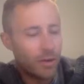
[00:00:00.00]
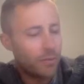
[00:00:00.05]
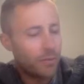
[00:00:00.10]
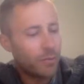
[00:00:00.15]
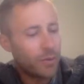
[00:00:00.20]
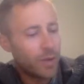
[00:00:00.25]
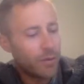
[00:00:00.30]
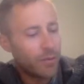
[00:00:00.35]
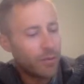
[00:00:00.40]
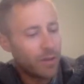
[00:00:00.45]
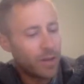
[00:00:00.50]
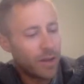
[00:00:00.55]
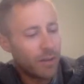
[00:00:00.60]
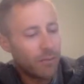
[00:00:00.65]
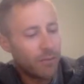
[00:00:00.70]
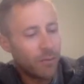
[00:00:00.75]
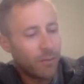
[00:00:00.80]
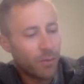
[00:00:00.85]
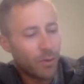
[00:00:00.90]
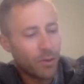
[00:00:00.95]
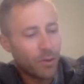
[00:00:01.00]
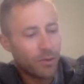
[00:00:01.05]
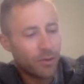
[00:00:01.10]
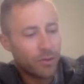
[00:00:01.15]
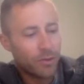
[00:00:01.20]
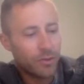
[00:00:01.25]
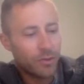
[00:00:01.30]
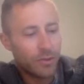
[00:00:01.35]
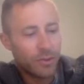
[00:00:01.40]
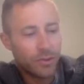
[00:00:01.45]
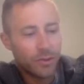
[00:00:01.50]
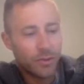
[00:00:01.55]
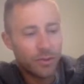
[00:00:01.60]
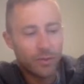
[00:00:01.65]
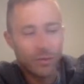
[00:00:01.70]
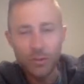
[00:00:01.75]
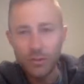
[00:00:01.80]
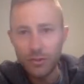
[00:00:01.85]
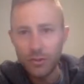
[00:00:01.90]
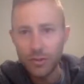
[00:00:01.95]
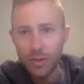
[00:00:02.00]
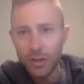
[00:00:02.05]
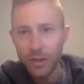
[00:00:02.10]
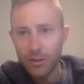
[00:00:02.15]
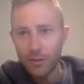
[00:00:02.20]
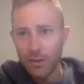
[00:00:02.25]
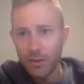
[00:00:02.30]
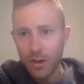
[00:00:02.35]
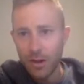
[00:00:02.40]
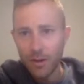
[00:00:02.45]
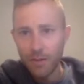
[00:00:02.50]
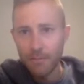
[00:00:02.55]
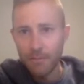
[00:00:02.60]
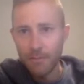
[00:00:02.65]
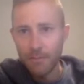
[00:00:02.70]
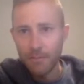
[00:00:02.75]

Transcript: if we have net force, this is Newton's second law.